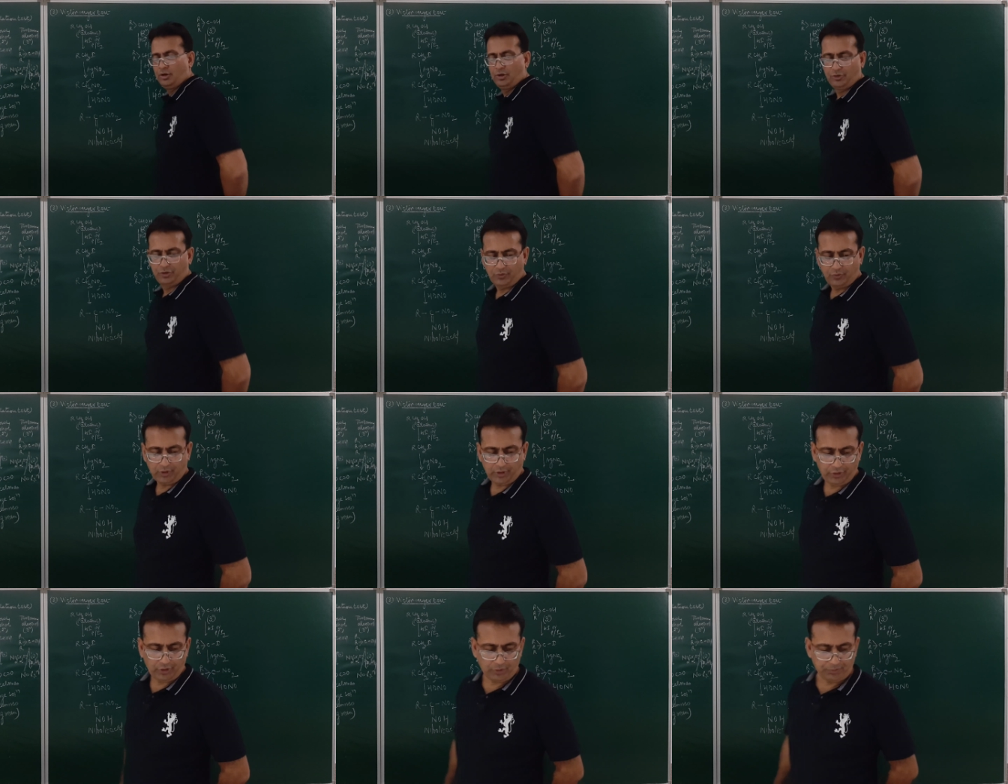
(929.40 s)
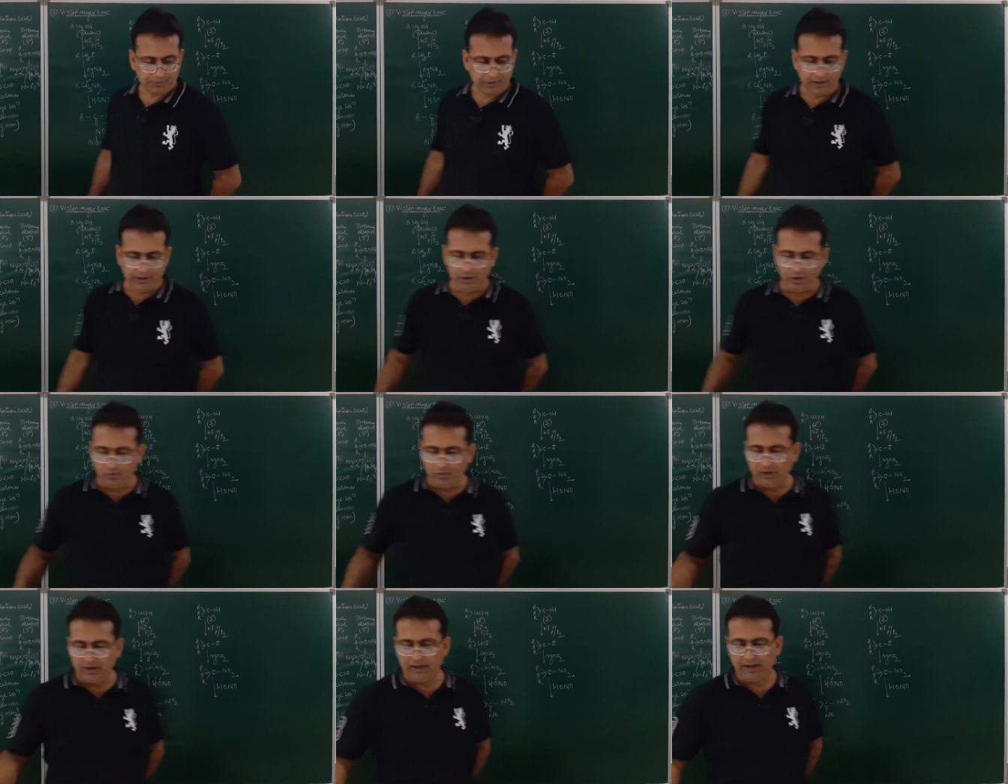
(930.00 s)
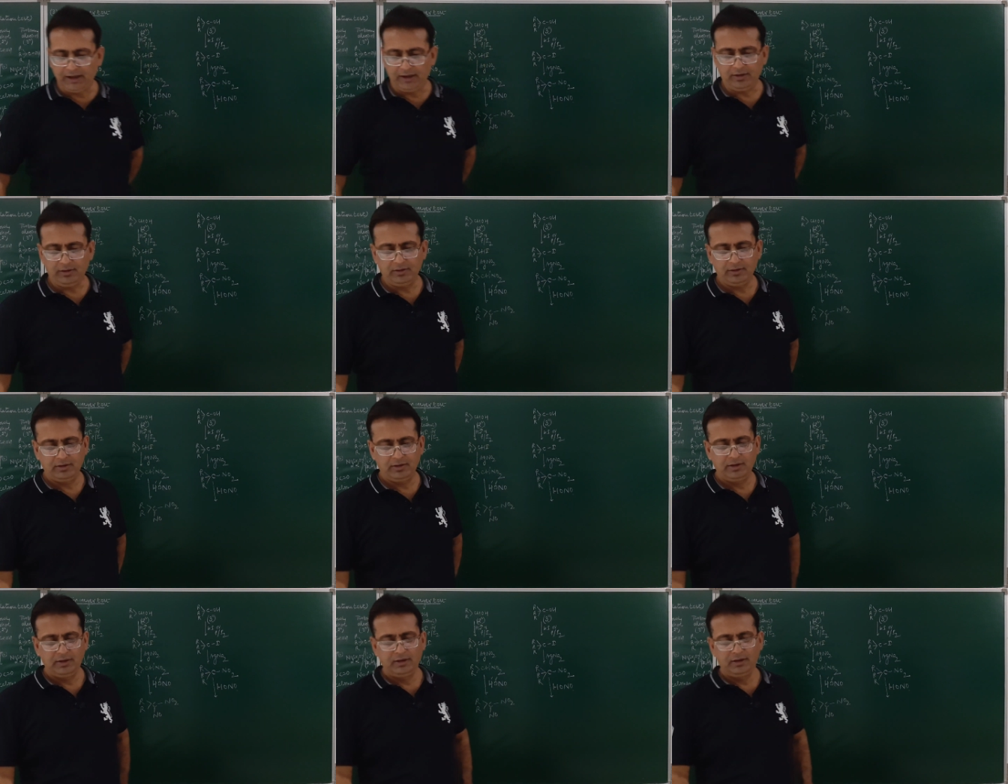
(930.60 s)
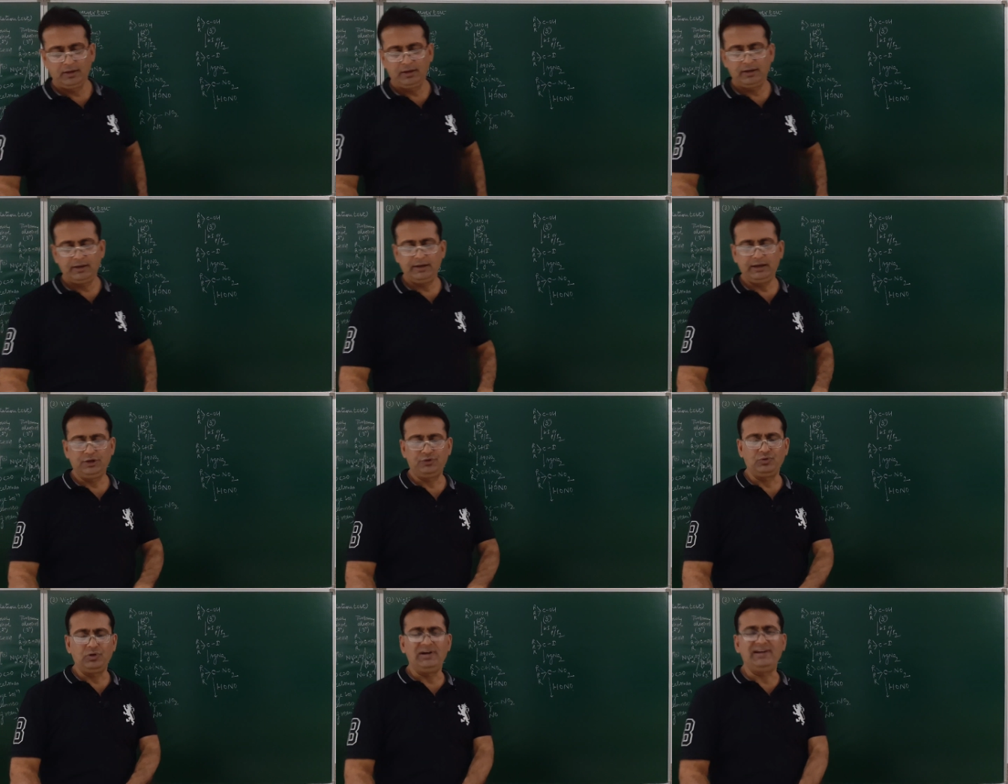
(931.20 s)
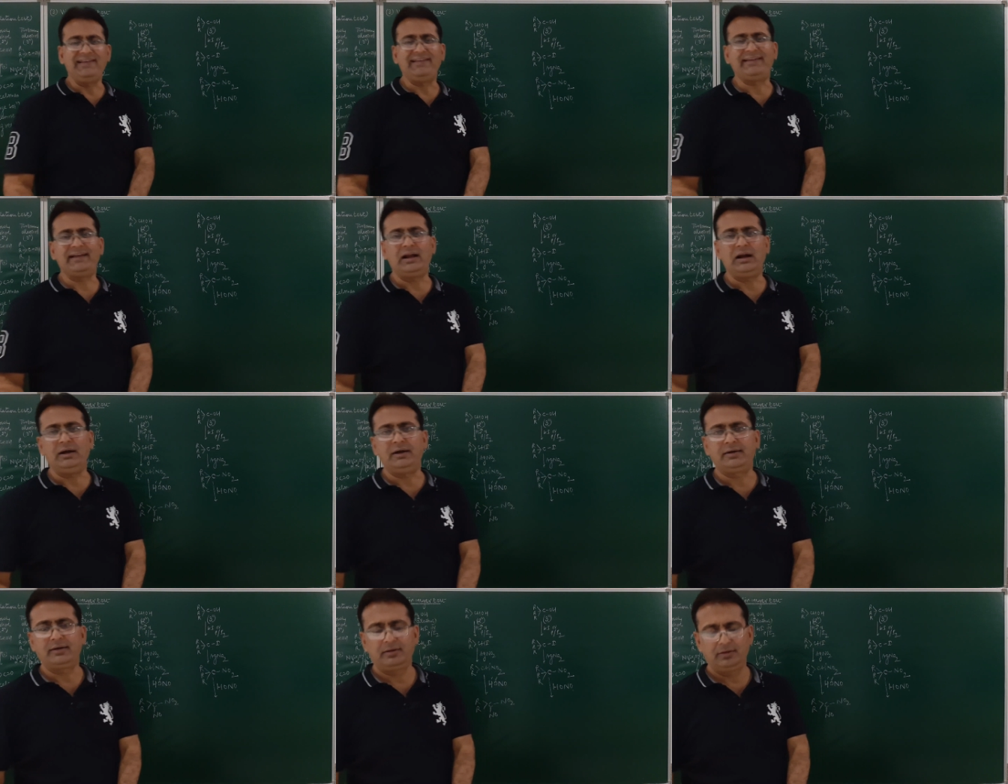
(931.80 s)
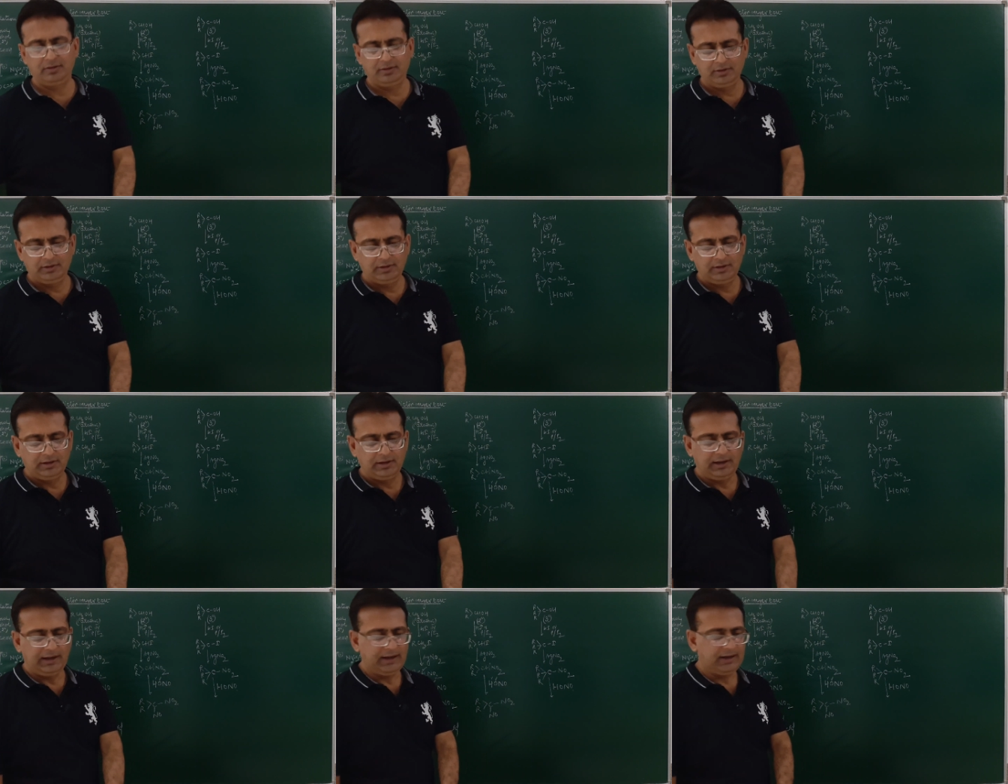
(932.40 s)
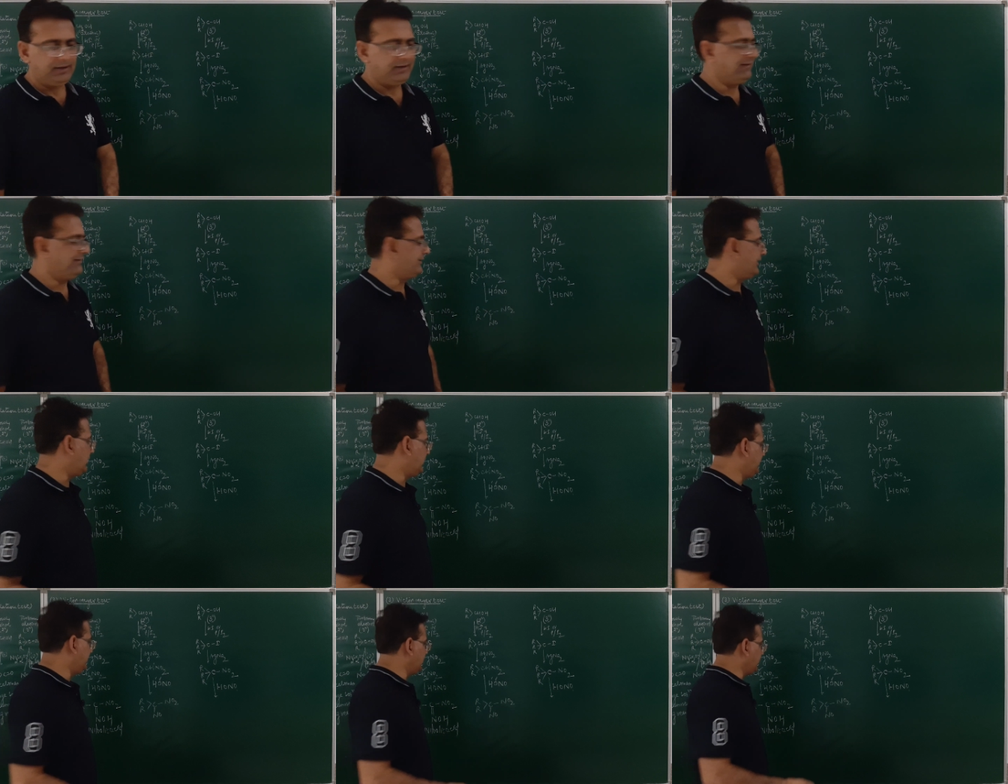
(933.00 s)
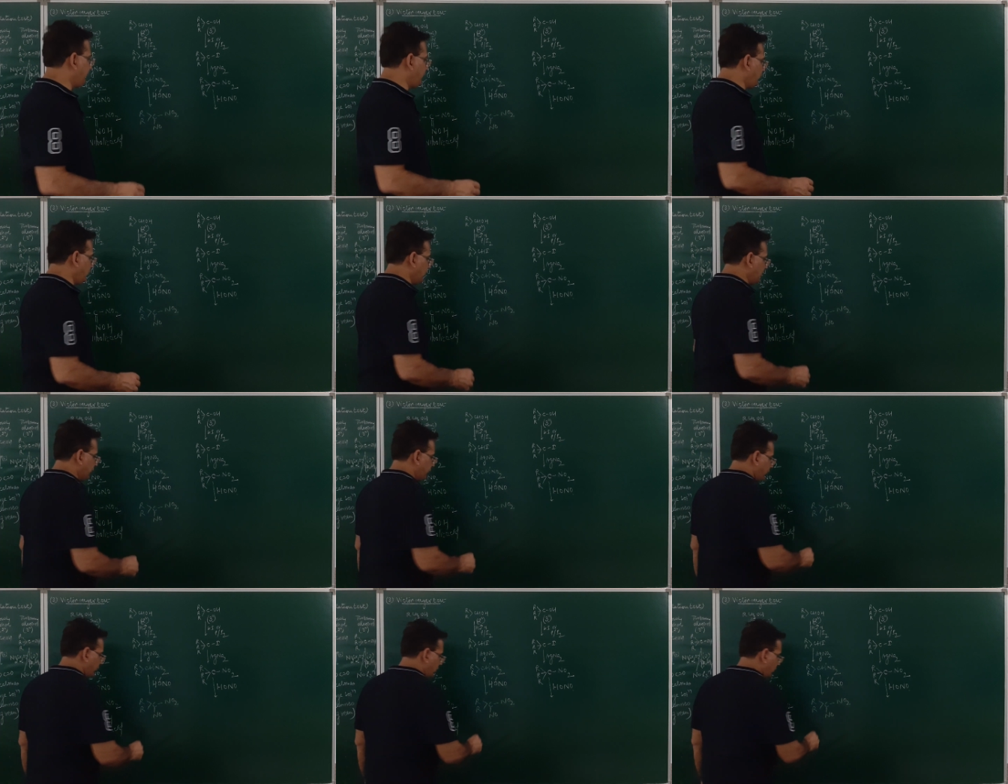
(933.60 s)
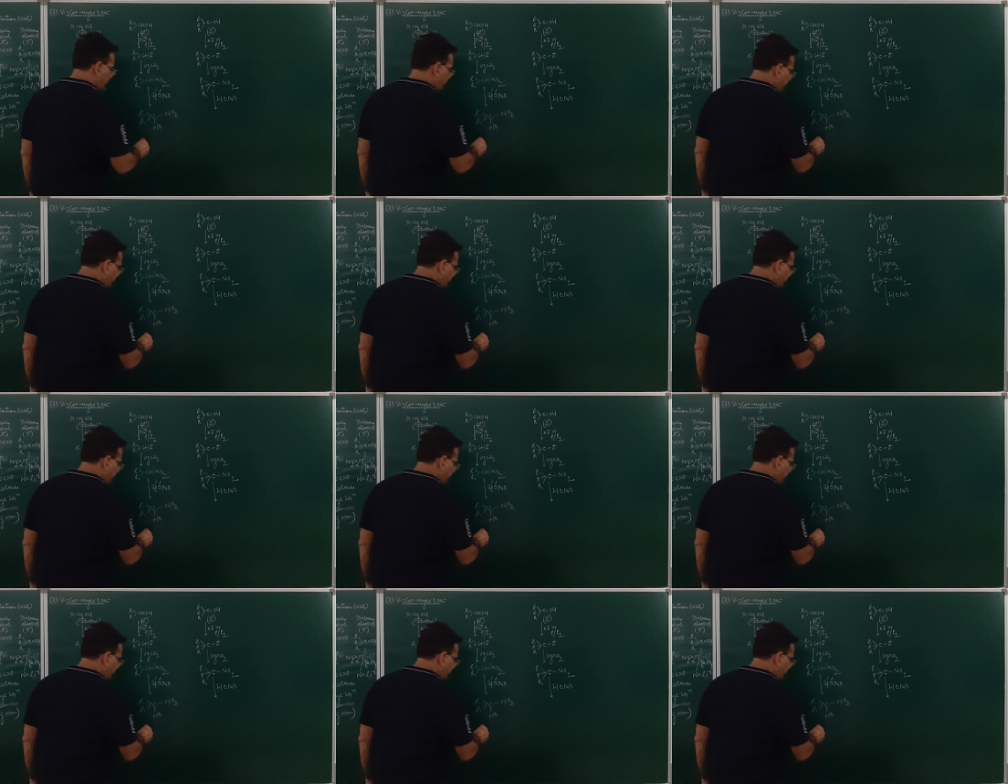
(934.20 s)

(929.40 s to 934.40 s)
So, what is obtained over here? It will result and result in the formation of